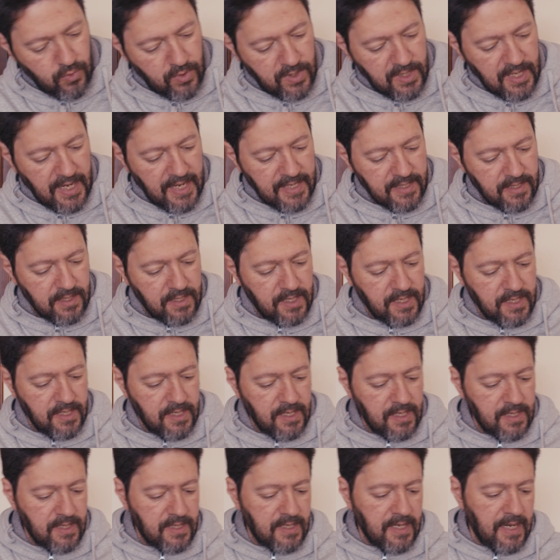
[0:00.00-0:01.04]
tighten and
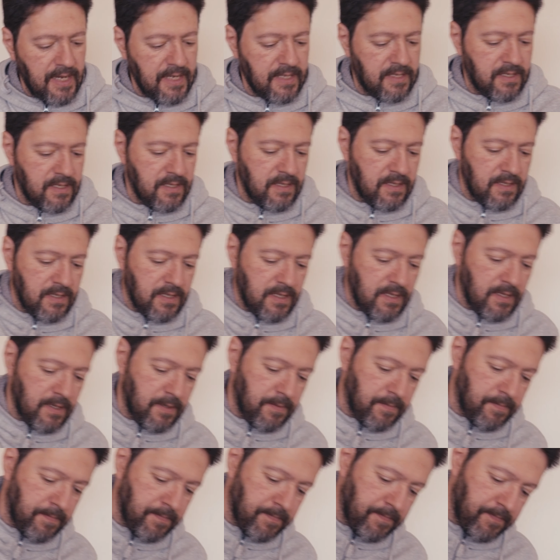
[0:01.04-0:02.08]
untighten
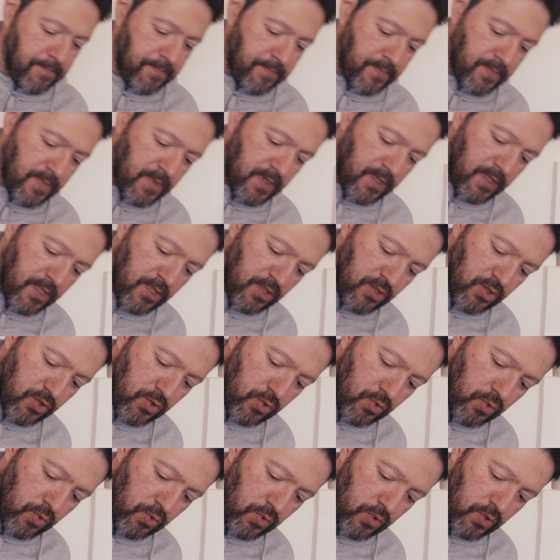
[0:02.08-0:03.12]
these
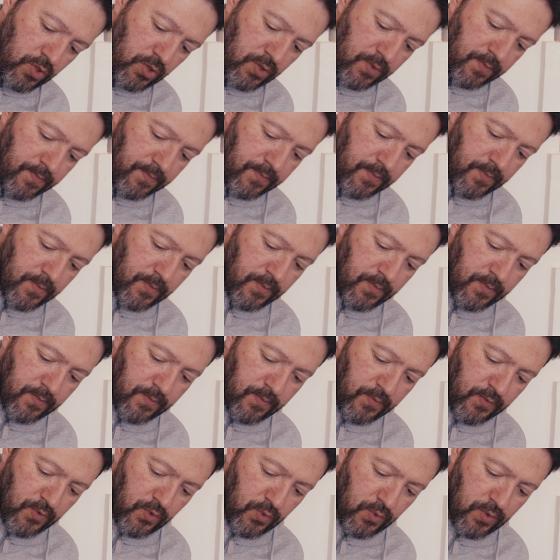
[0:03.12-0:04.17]
screws
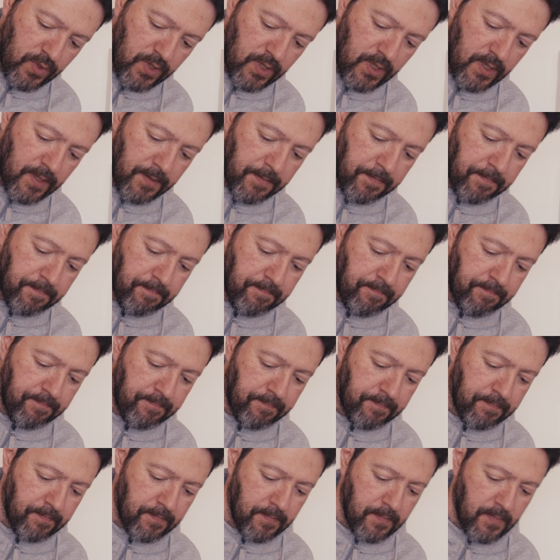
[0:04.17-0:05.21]
to
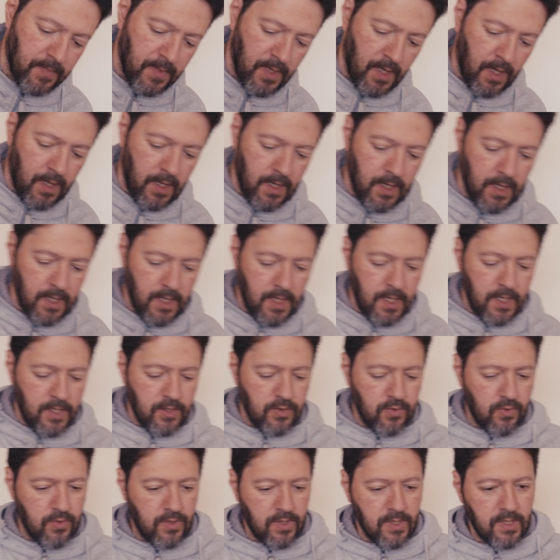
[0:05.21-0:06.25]

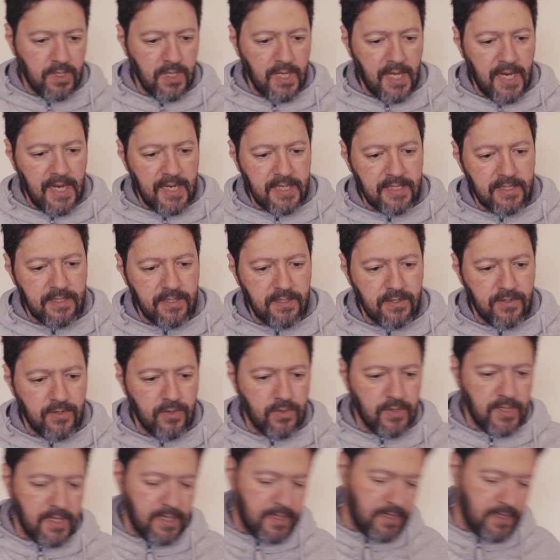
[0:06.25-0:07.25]
the glass, so they